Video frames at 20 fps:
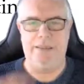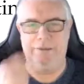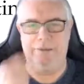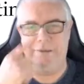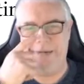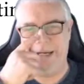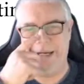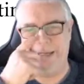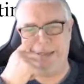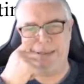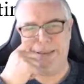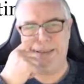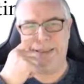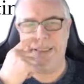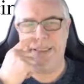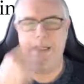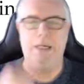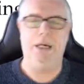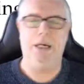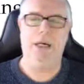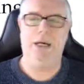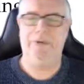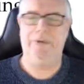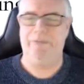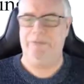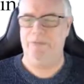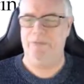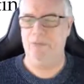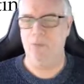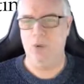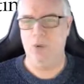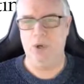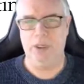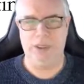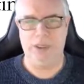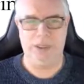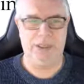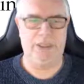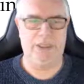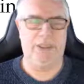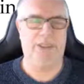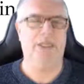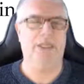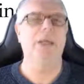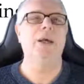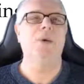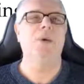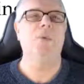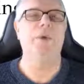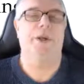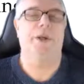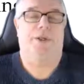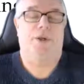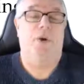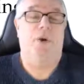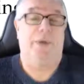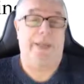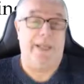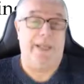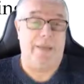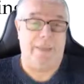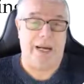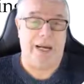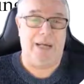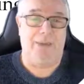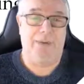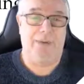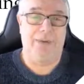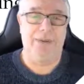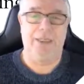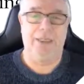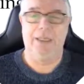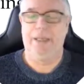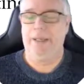right, of what we are talking about.